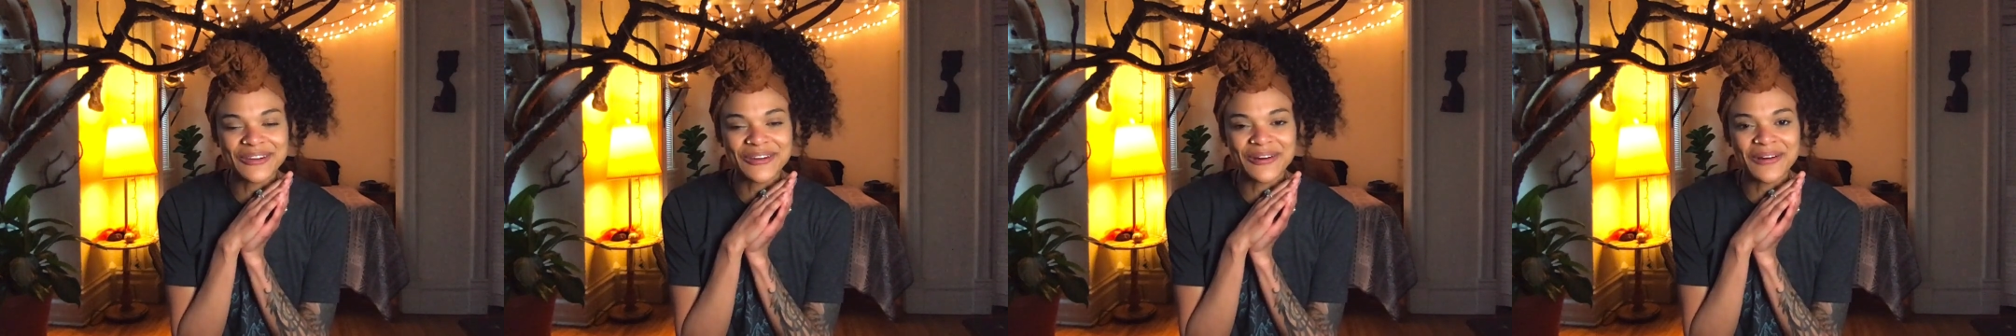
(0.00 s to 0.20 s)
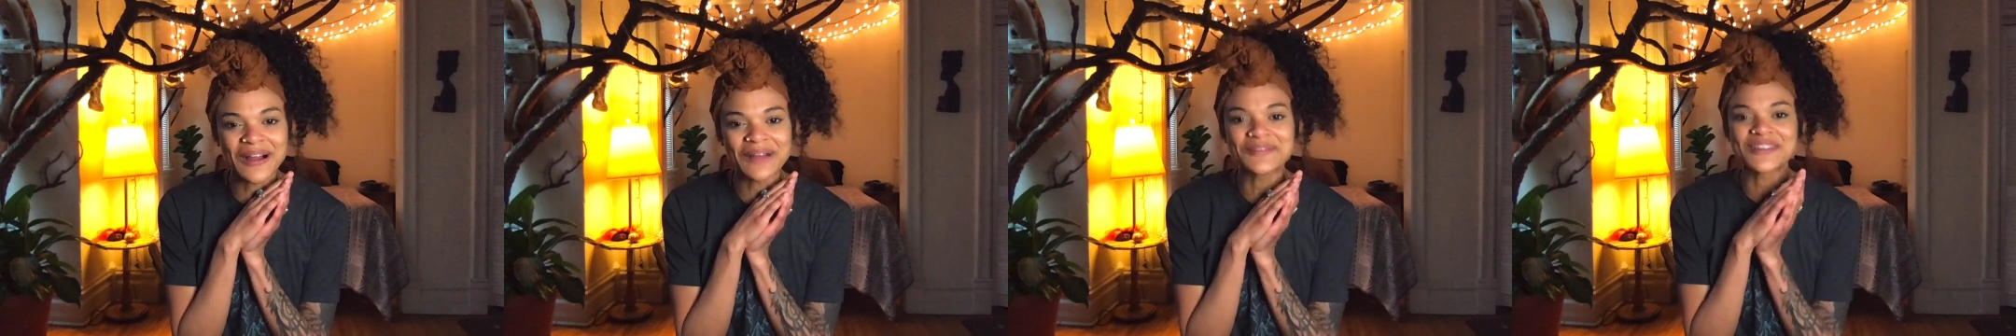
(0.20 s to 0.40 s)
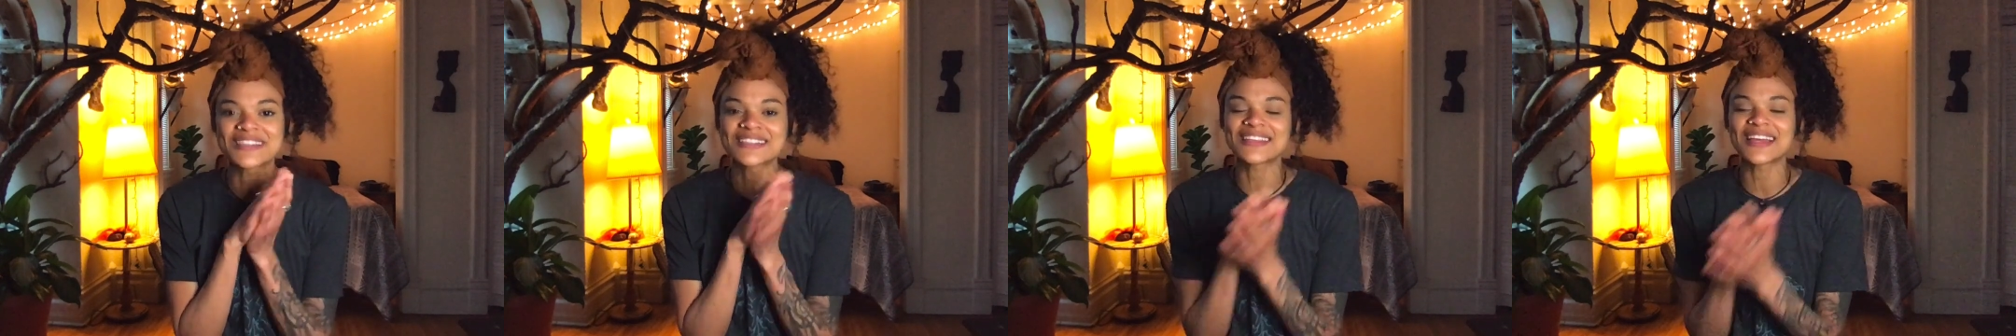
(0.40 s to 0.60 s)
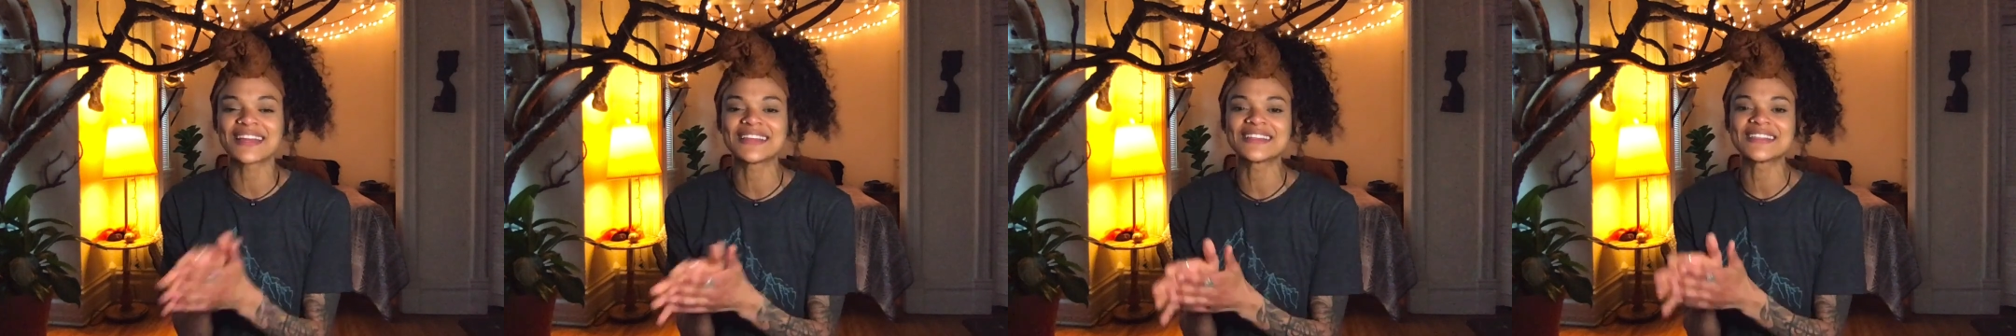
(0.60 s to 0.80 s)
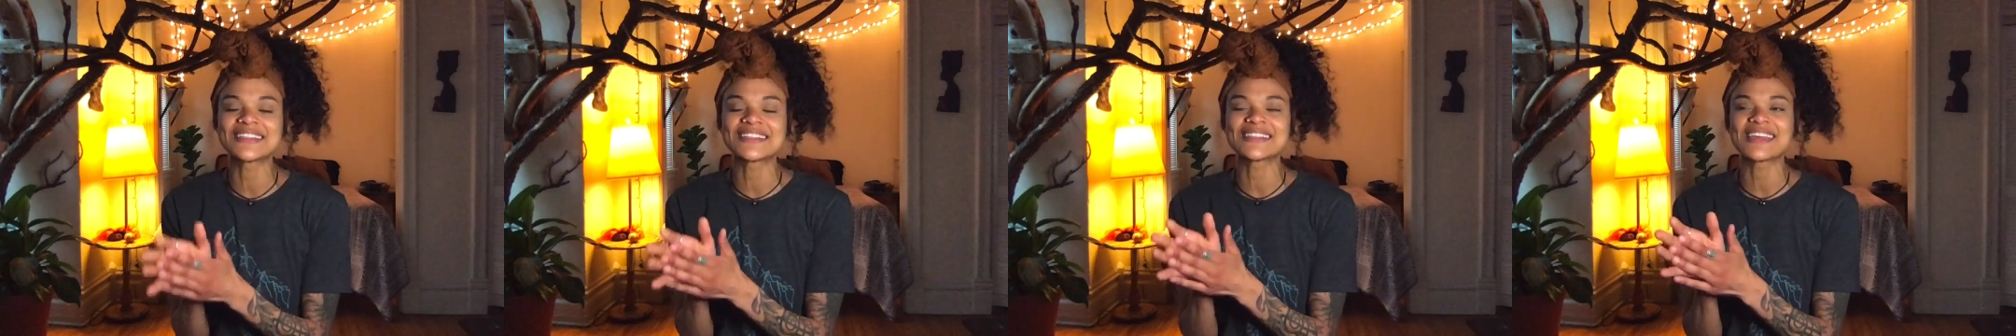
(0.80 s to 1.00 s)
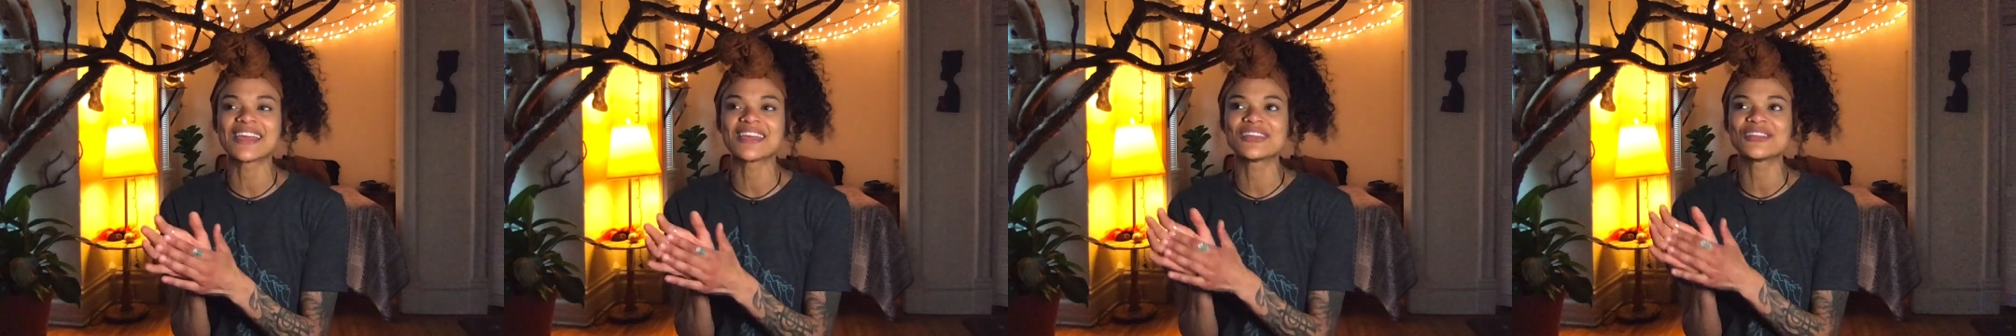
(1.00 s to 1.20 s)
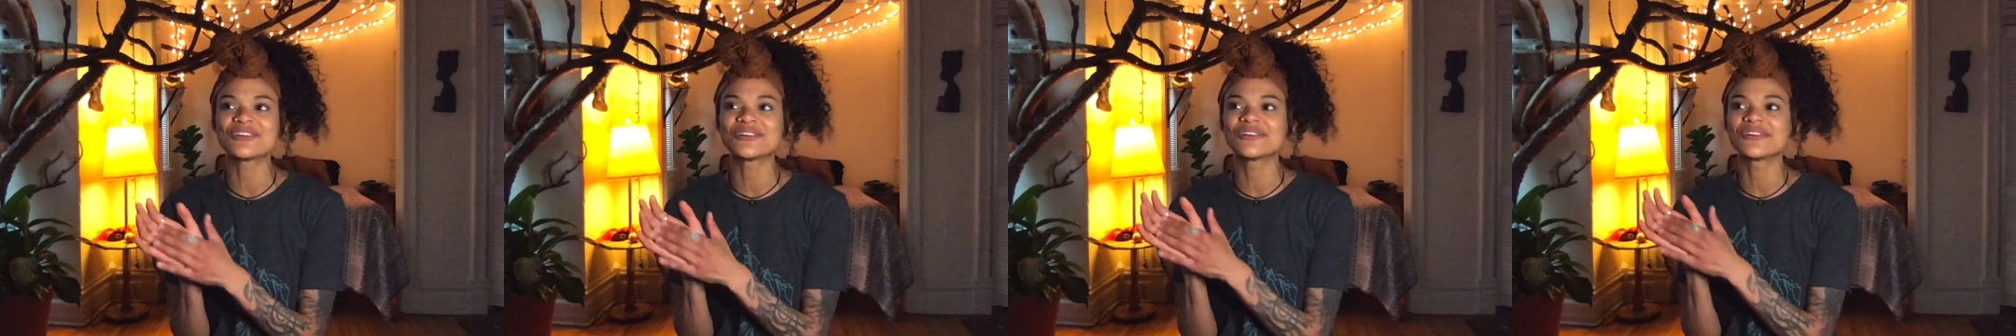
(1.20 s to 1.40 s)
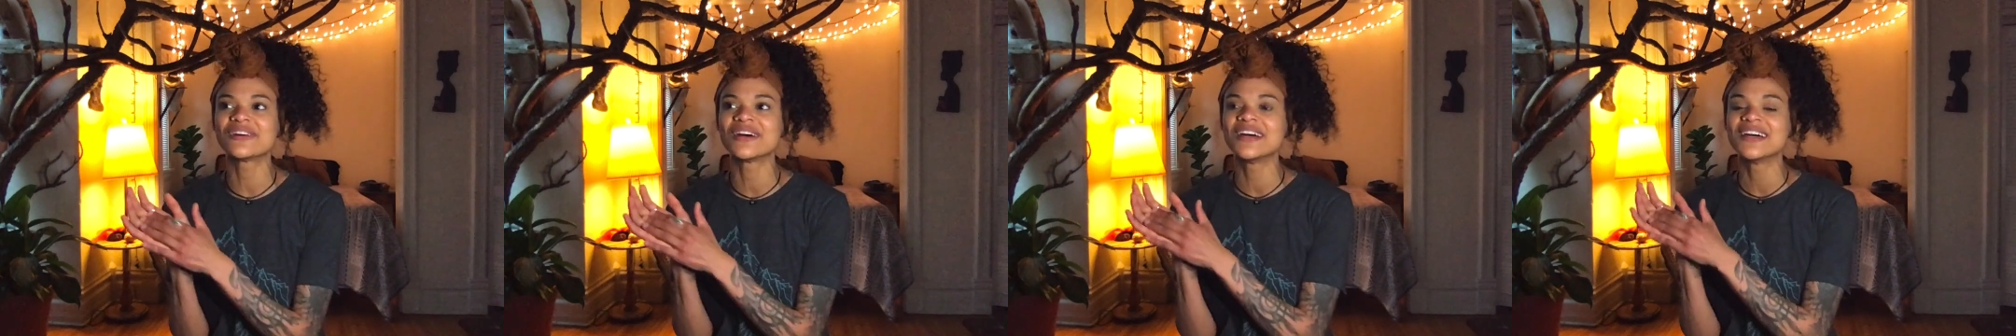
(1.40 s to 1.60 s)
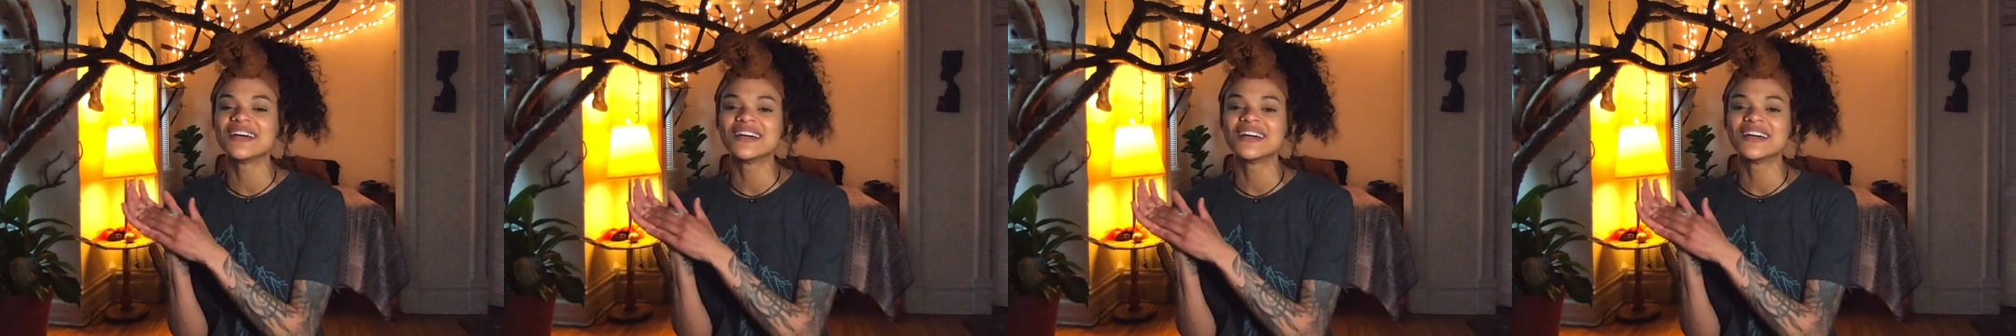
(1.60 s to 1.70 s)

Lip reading: I'm excited to take you